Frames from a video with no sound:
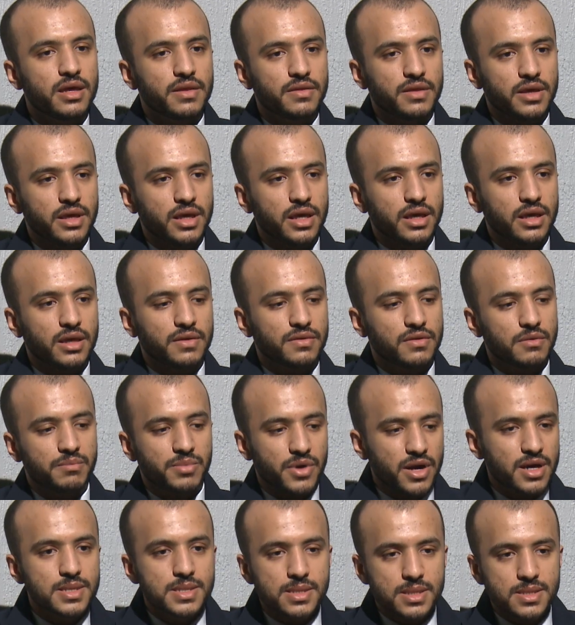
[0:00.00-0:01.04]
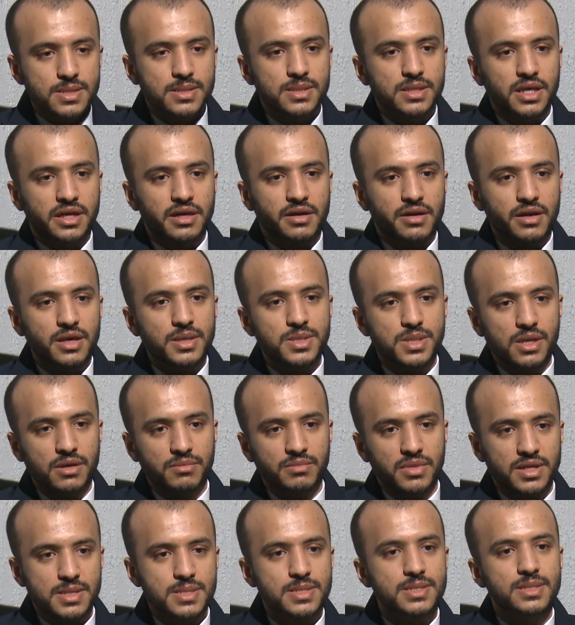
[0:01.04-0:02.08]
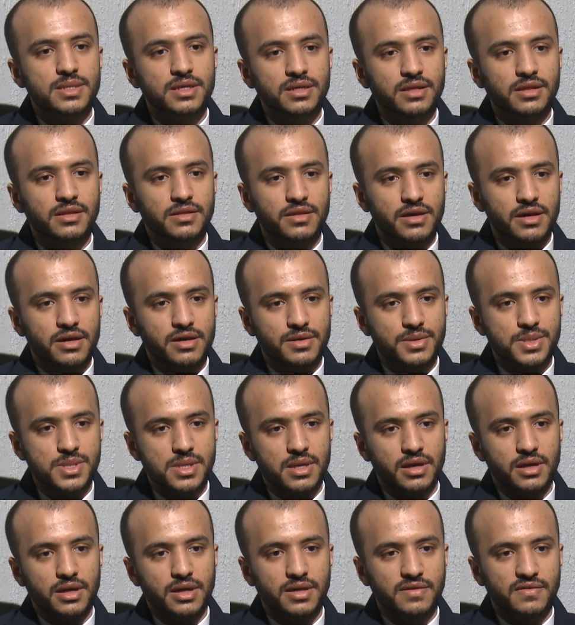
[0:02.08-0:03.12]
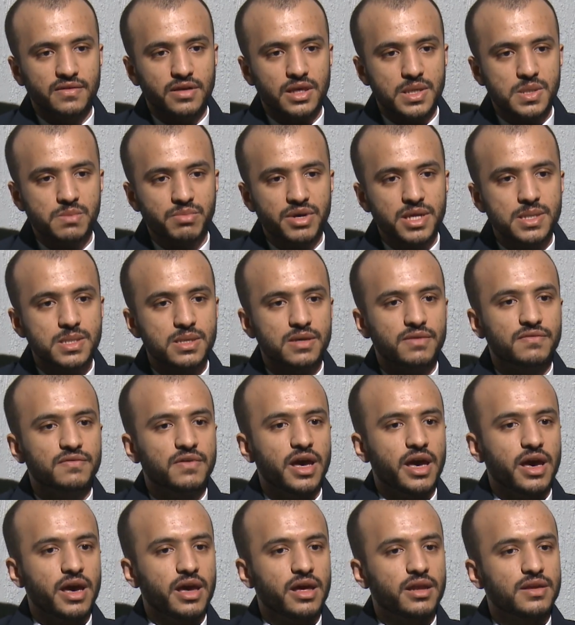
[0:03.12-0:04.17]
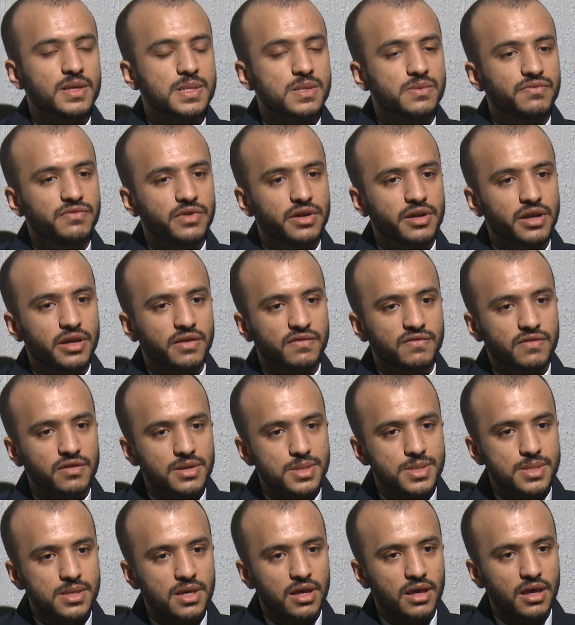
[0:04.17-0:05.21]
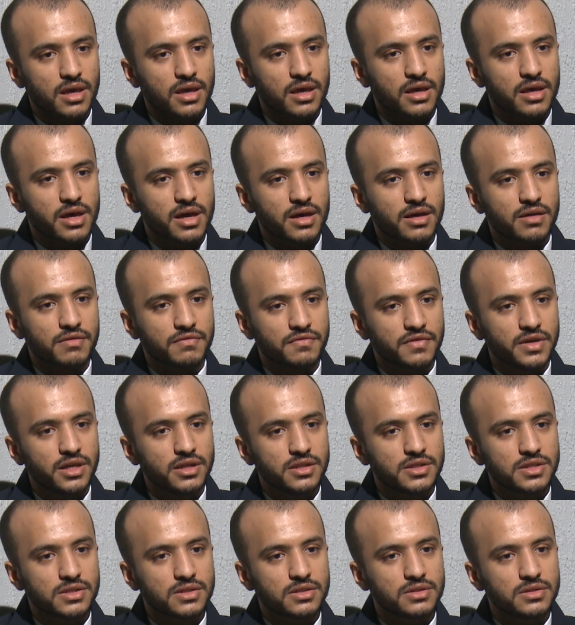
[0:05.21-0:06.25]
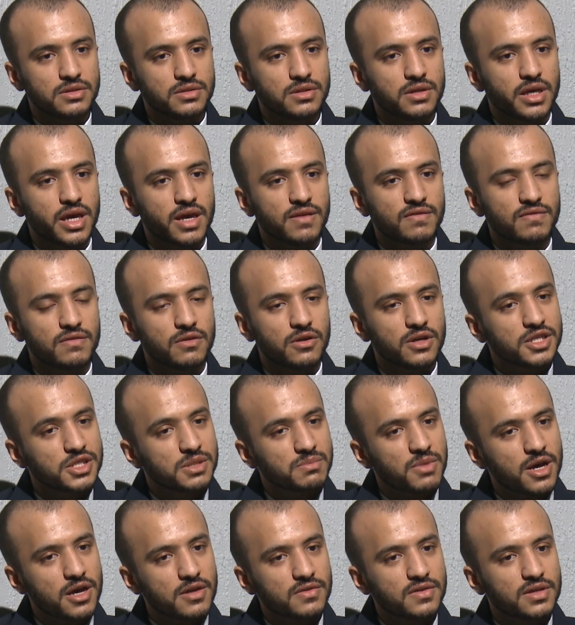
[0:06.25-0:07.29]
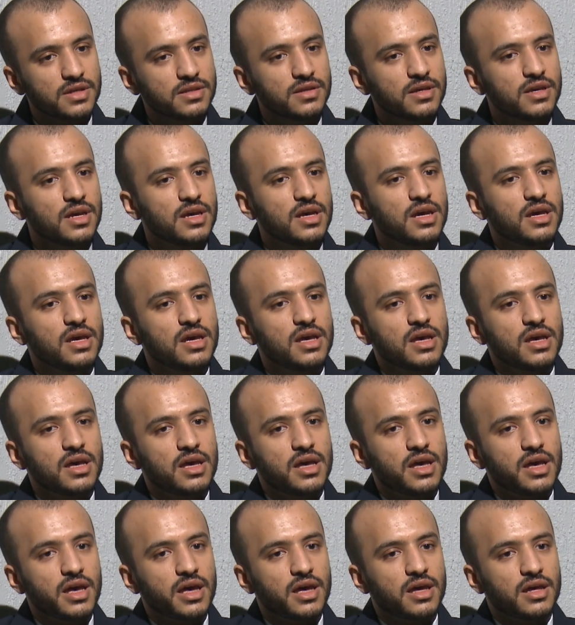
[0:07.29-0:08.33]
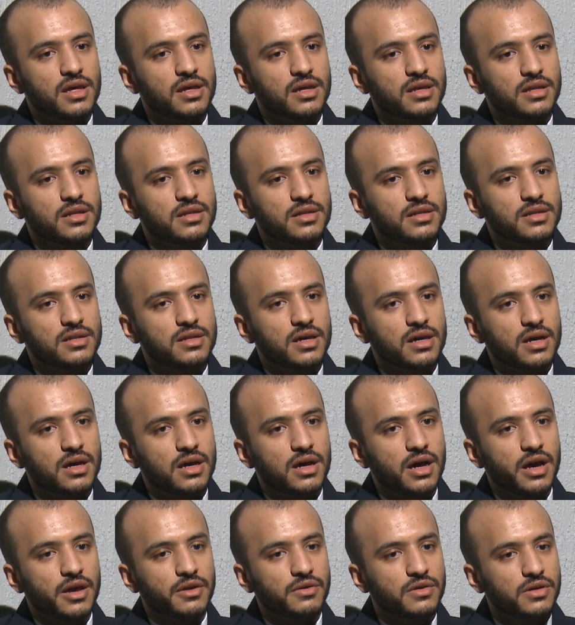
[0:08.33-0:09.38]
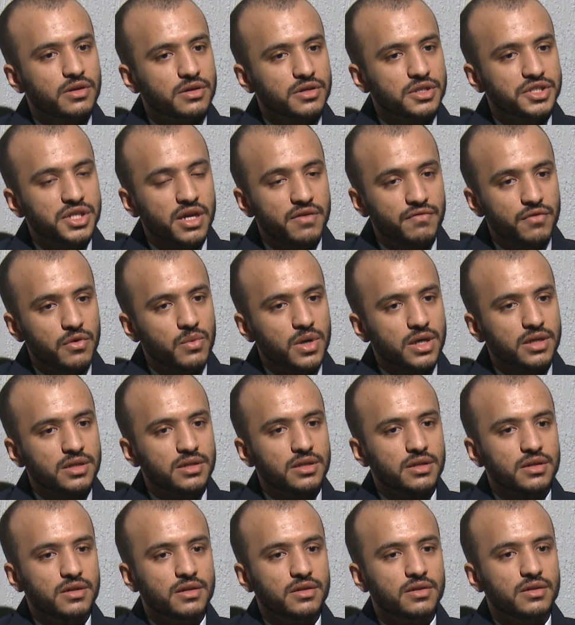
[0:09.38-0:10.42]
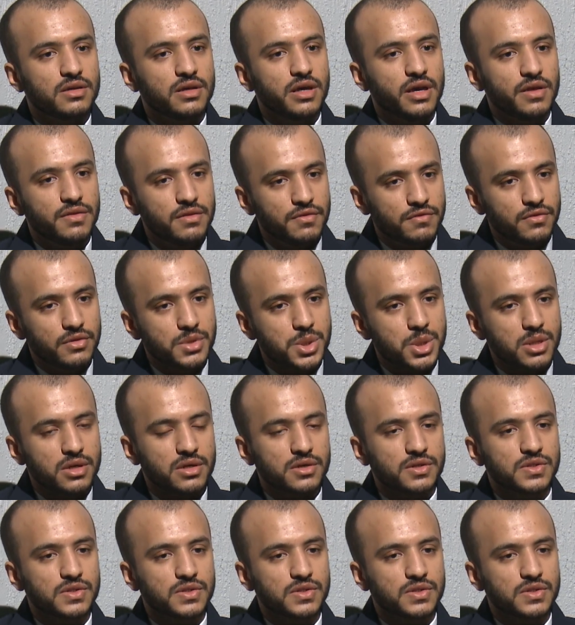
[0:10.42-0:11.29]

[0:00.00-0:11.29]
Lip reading: the price is decreasing, but still they are a little expensive, and it's a very interesting field to get knowledge about it. And I encourage everyone in the future